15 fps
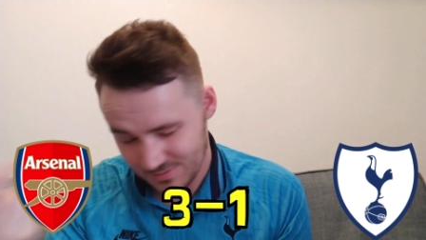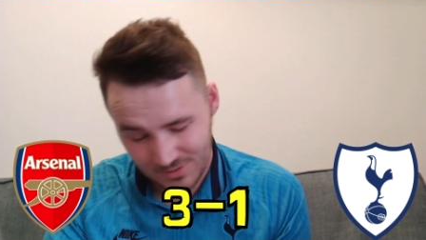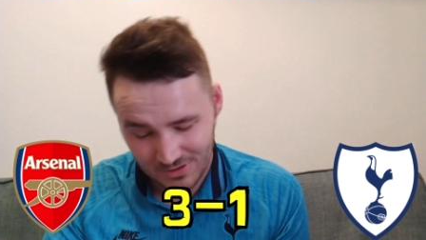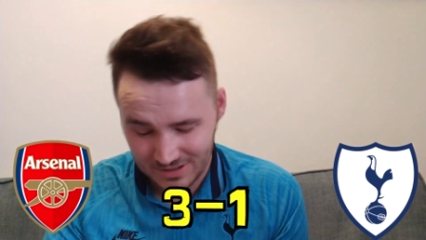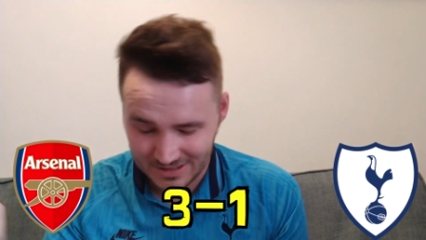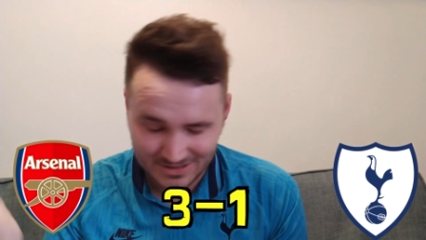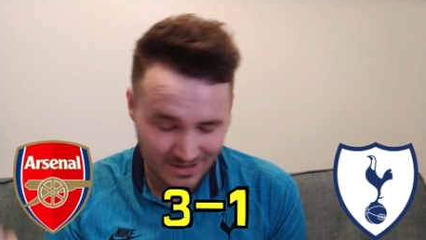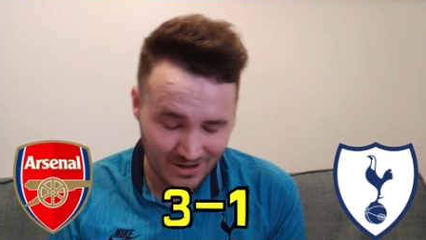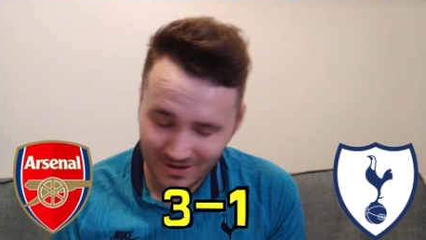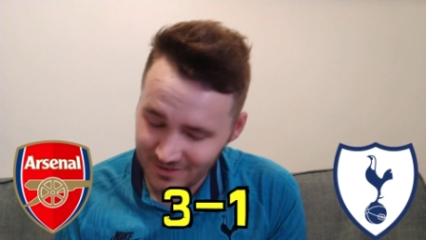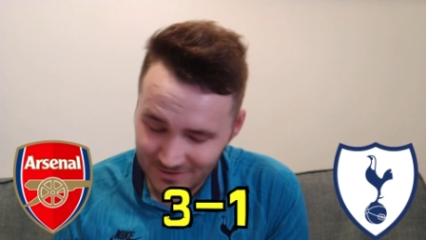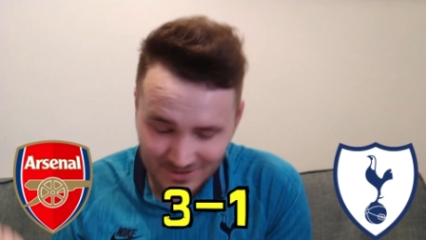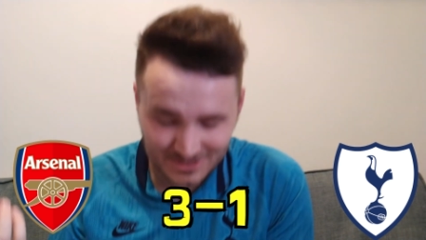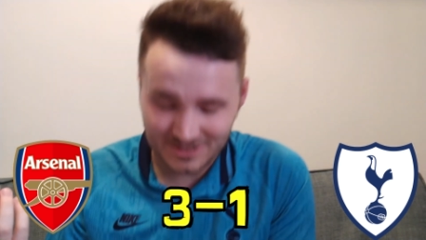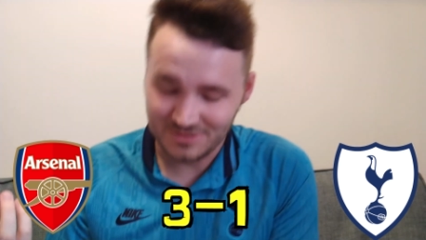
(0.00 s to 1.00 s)
to be honest, I don't
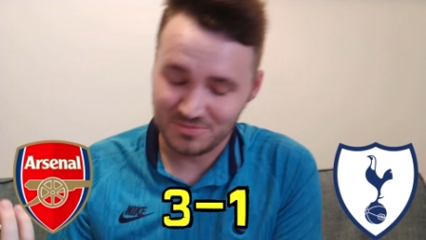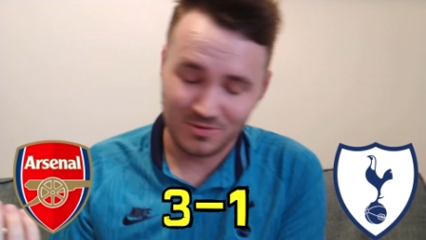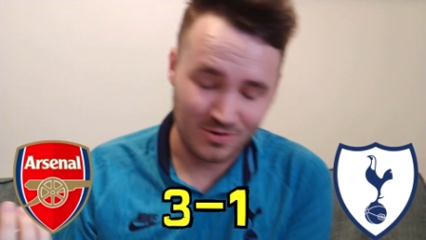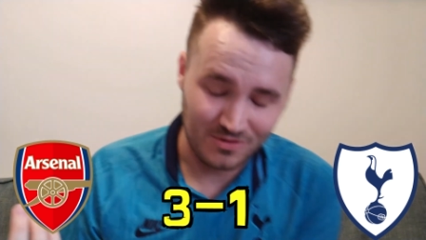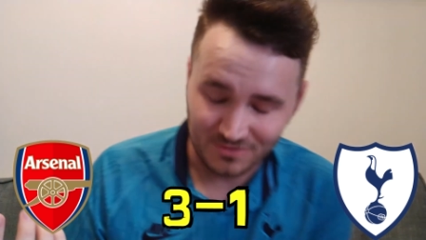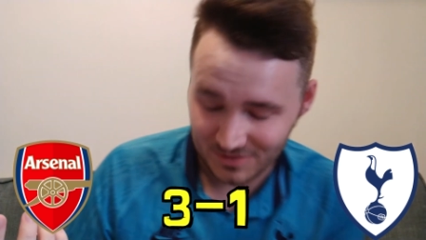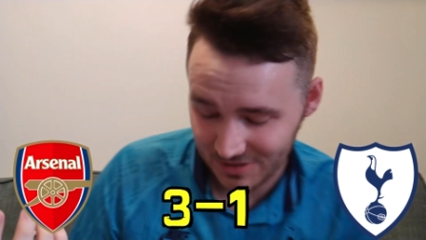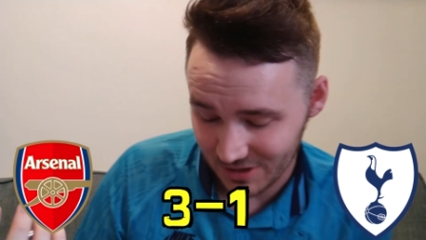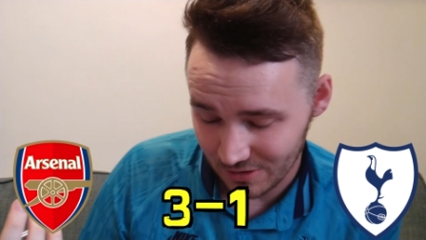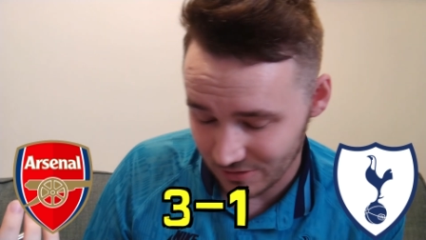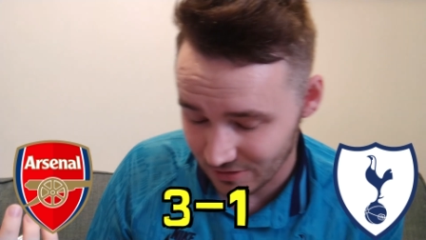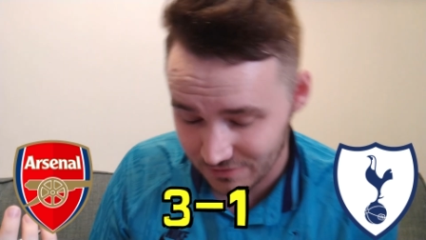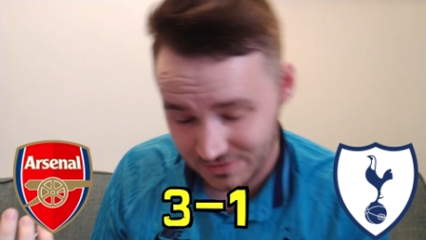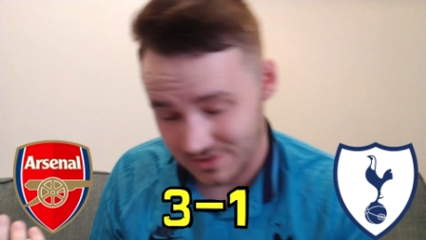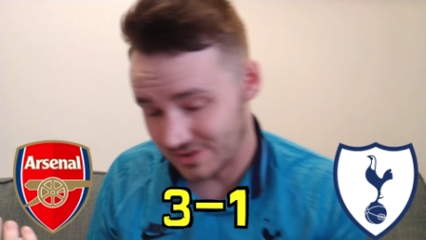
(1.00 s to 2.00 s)
really see the point of going
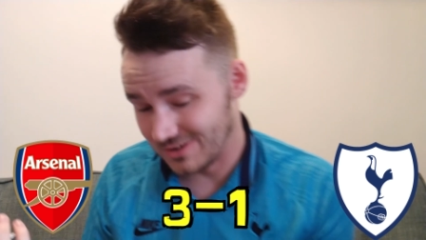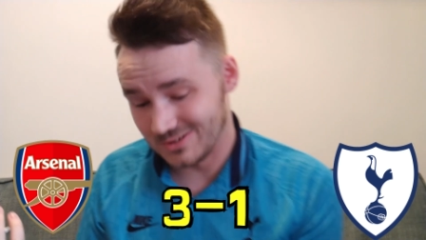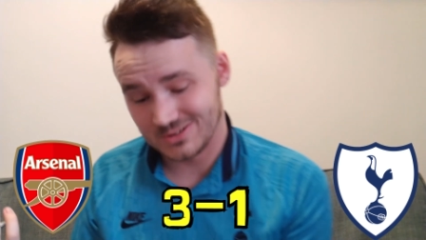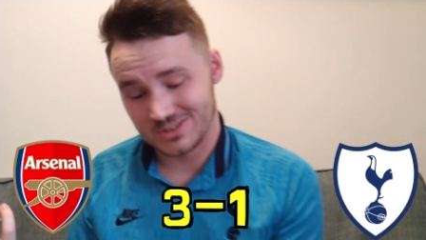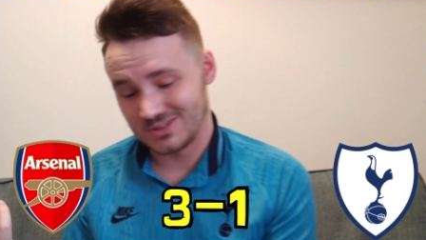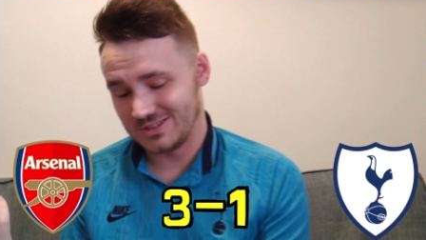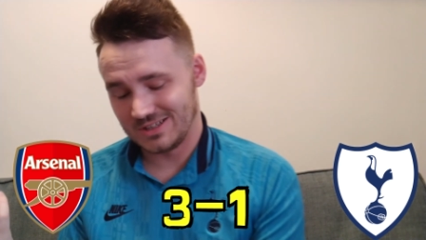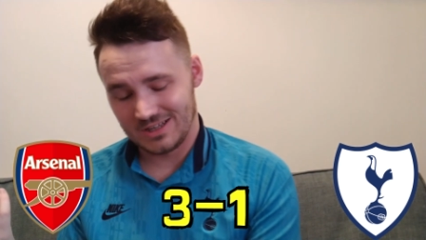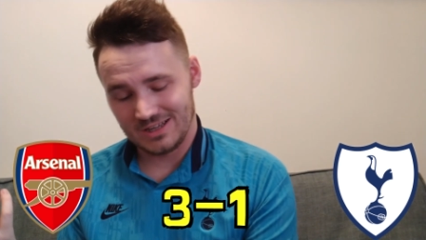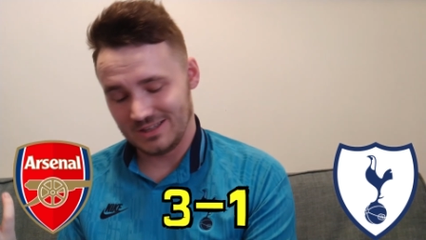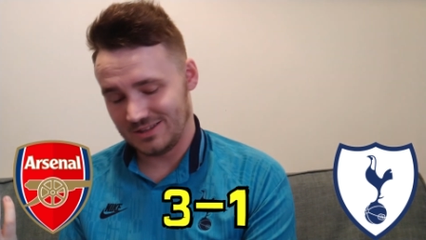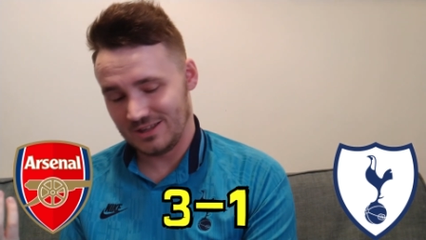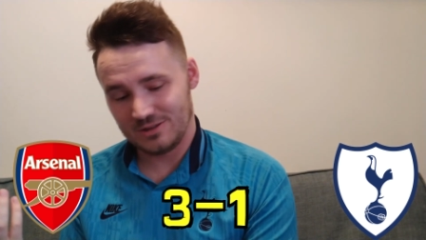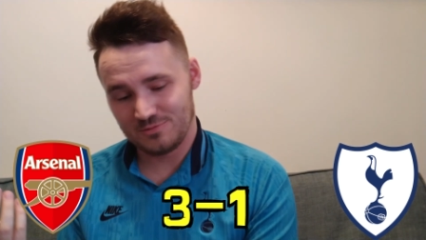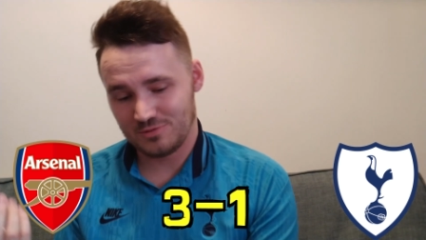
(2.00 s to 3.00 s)
off the notes because it,
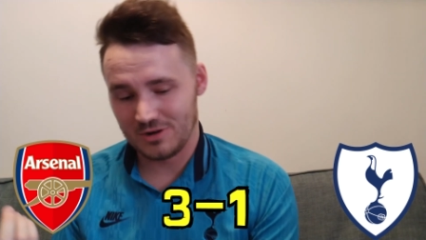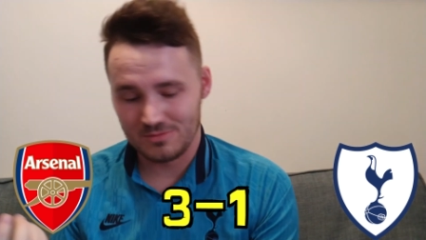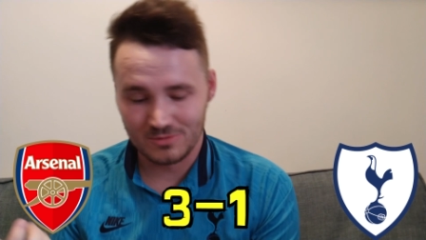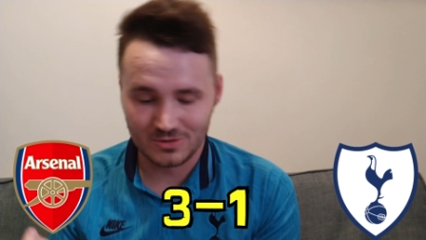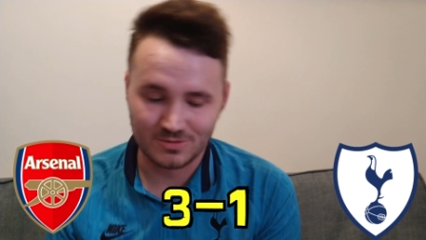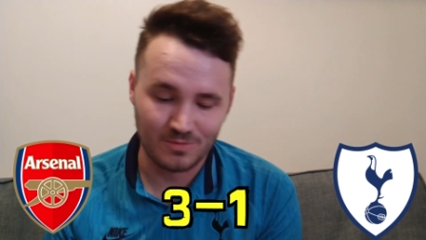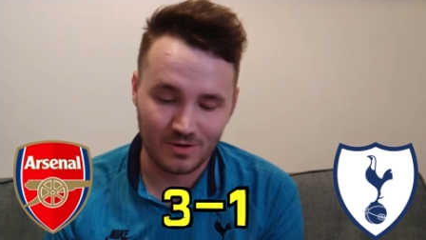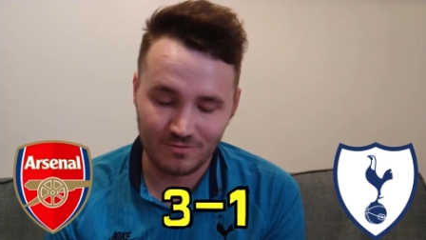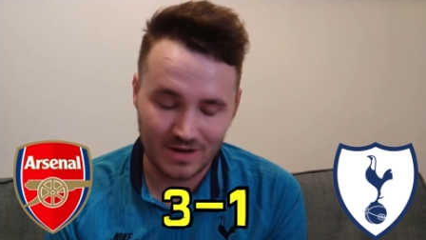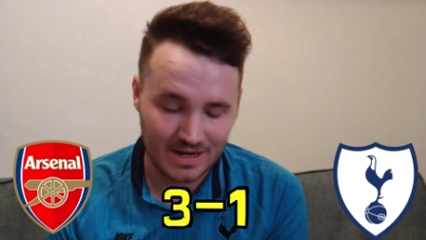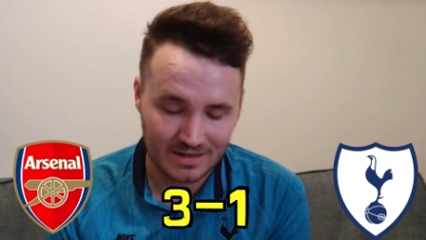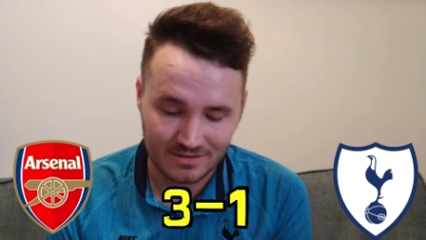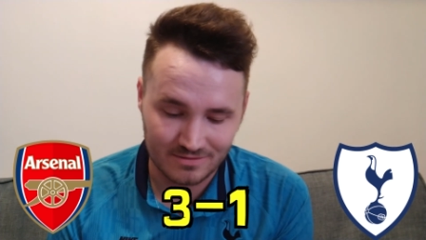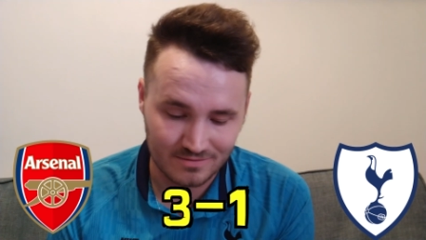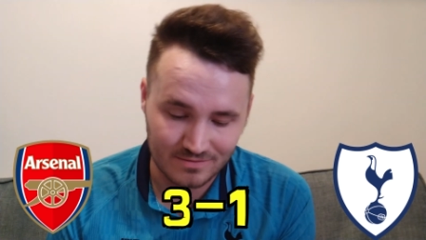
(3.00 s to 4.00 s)
it, it's pretty much my
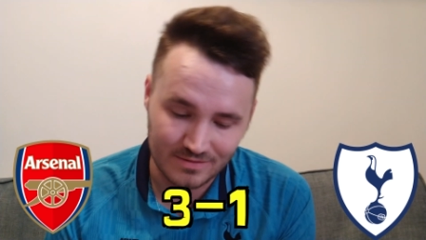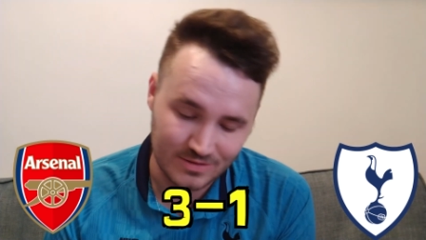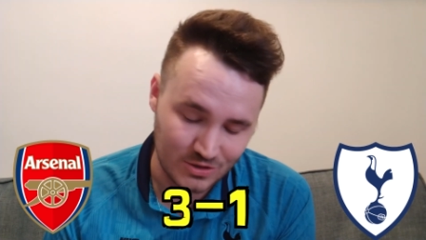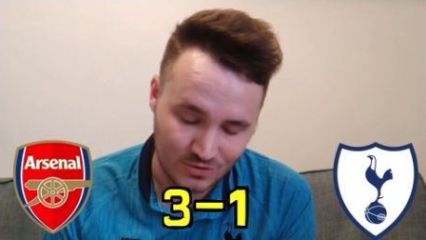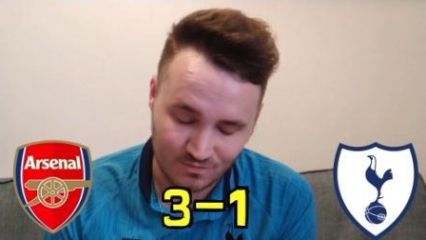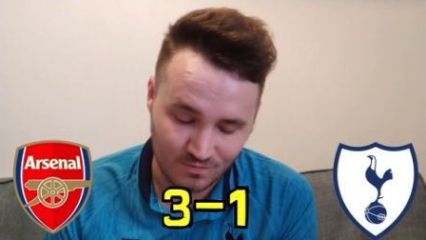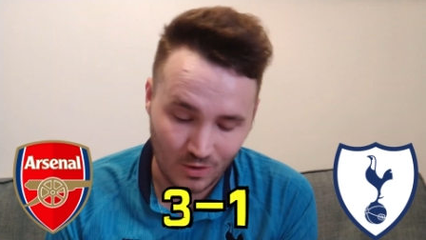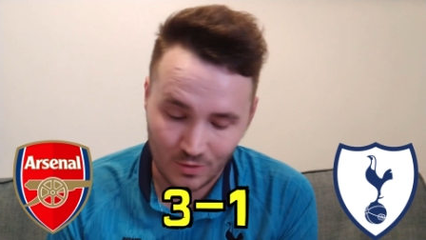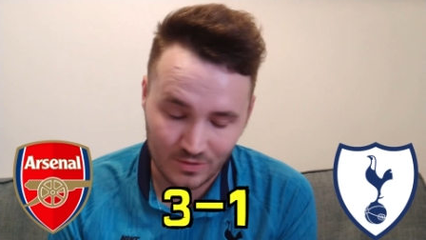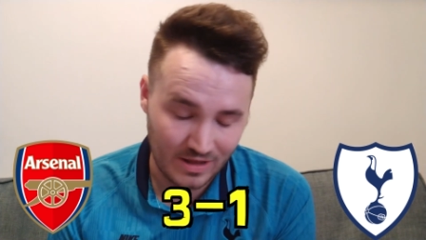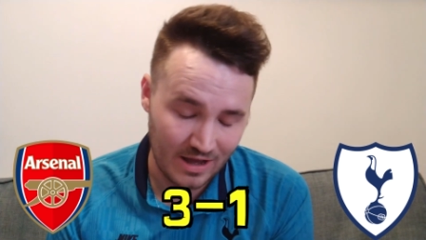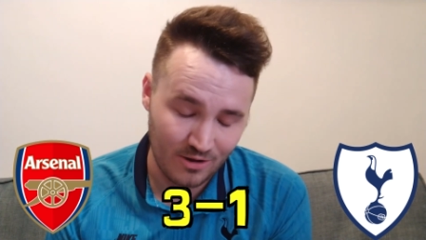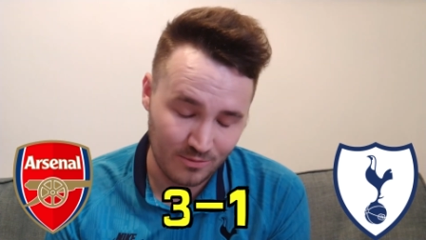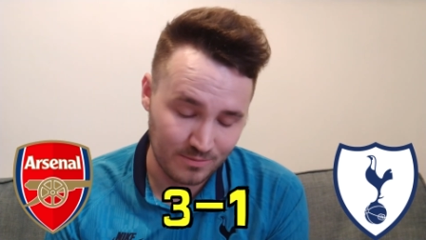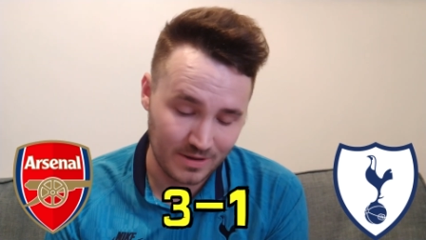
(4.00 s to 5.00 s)
rant just wrote
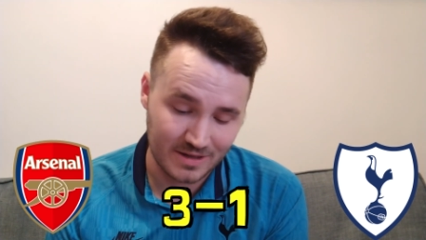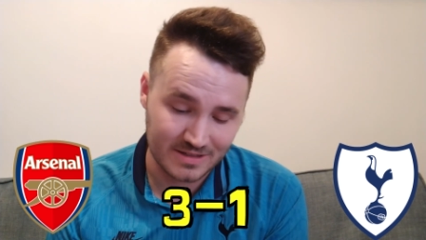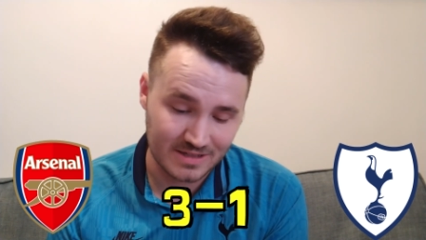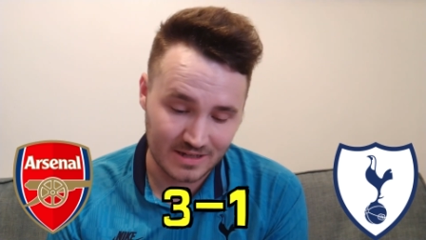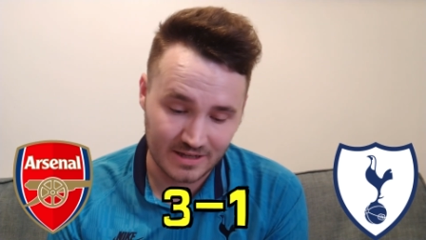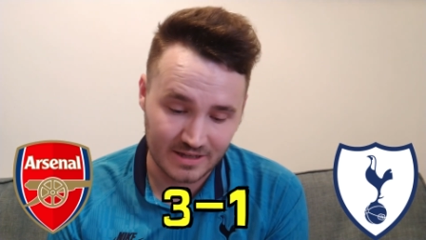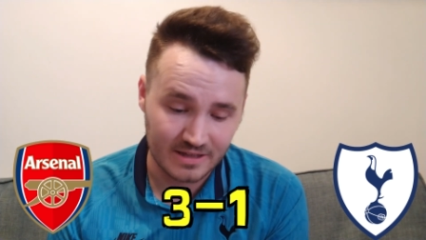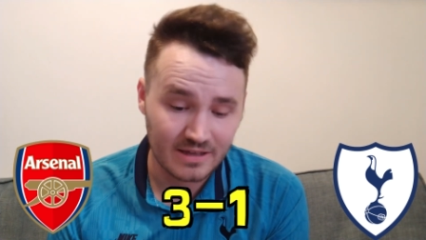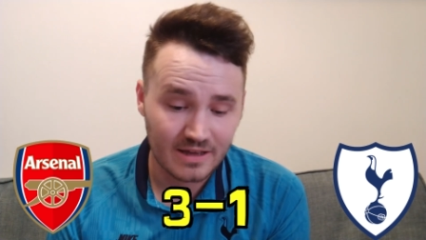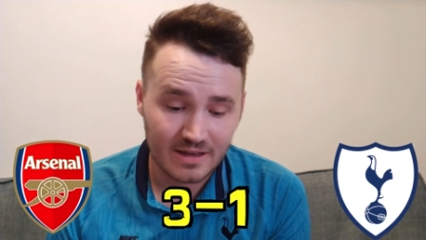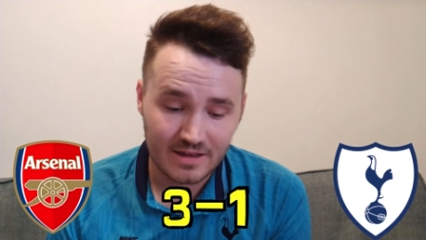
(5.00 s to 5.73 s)
down, basically.